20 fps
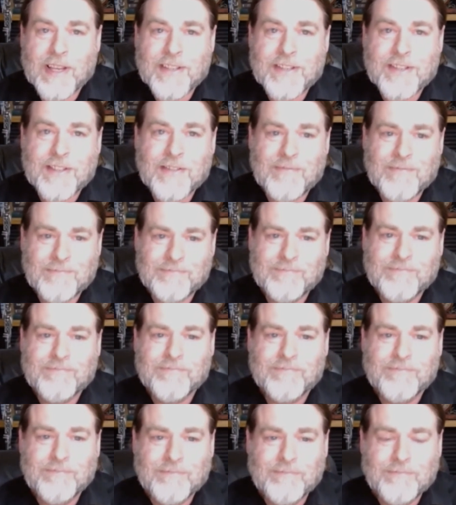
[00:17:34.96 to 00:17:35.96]

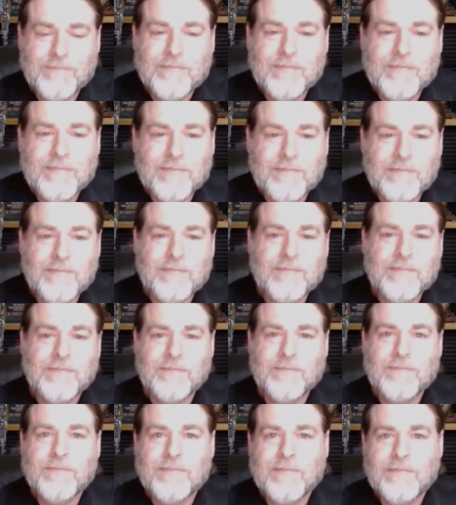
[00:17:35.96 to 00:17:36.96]

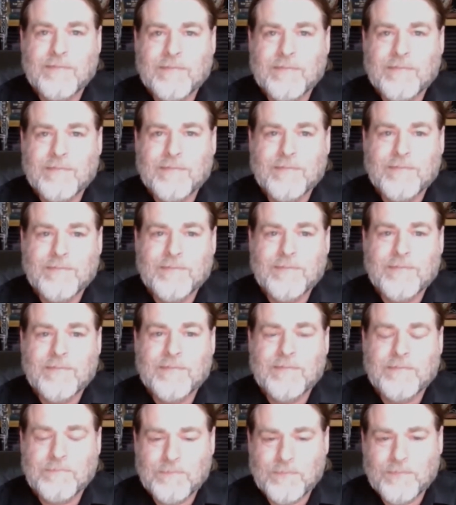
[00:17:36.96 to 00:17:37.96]

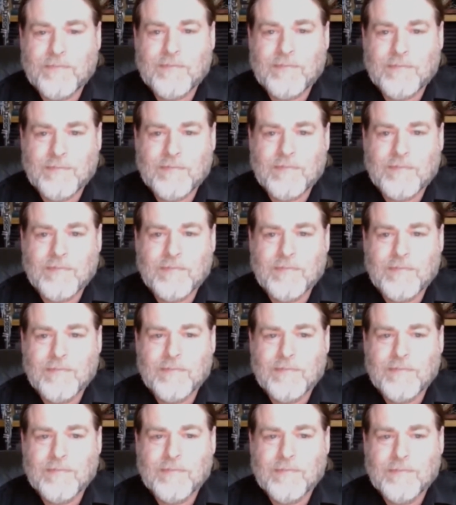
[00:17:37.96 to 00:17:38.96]

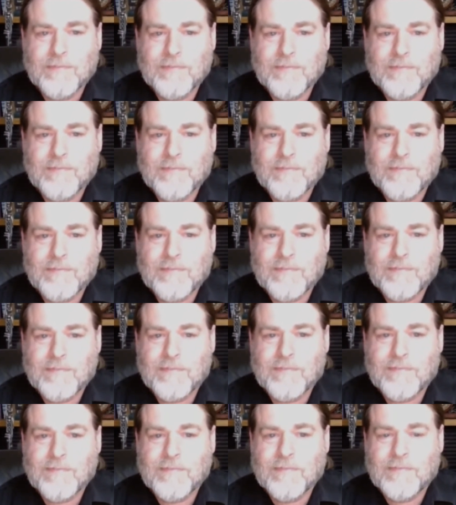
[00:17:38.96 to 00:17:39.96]

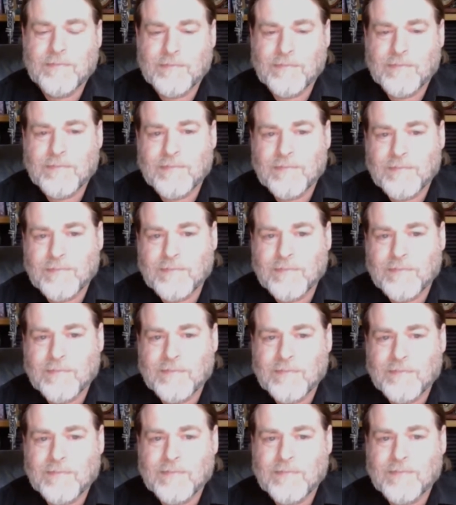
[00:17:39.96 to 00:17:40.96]

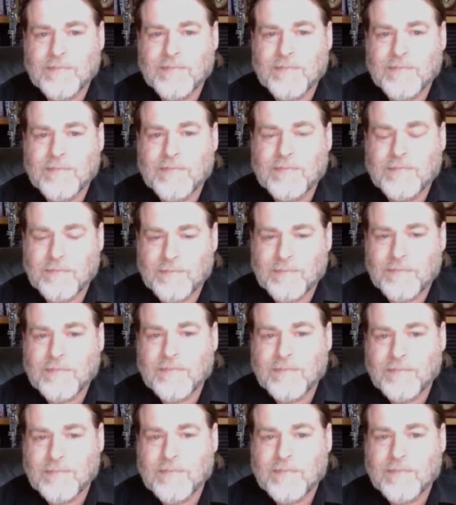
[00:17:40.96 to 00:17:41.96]

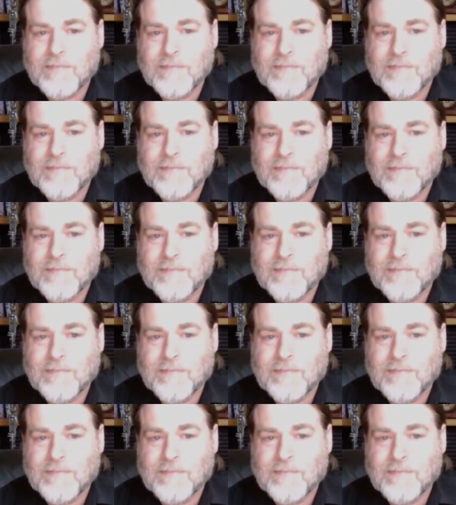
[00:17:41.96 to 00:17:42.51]
(silent)